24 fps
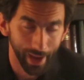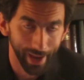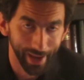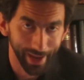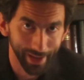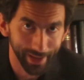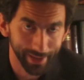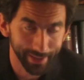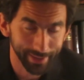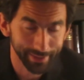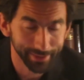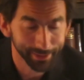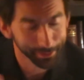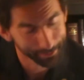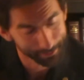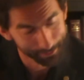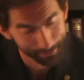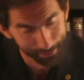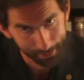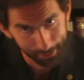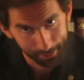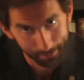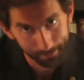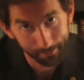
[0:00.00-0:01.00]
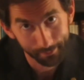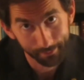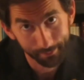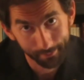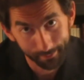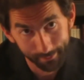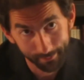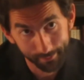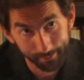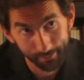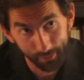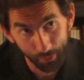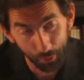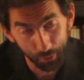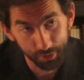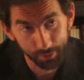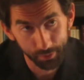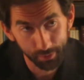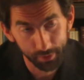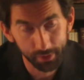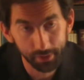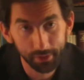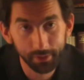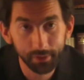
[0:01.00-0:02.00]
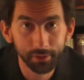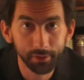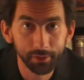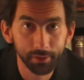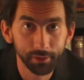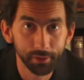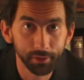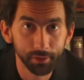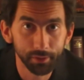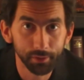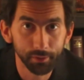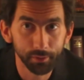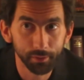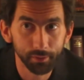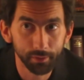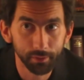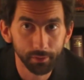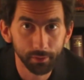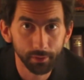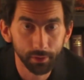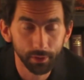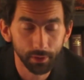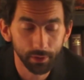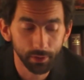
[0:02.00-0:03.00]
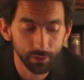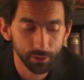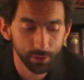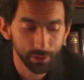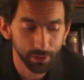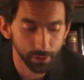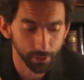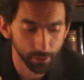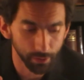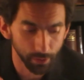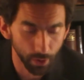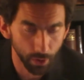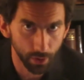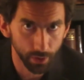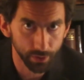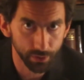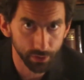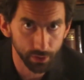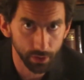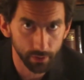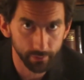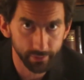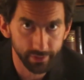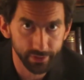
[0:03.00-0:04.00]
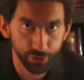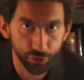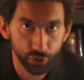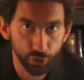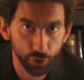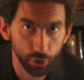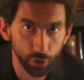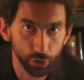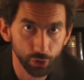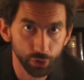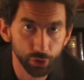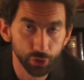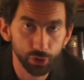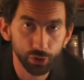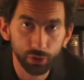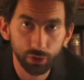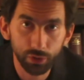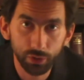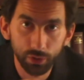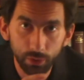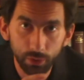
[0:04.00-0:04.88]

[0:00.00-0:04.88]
and ultimately to the laws of his church.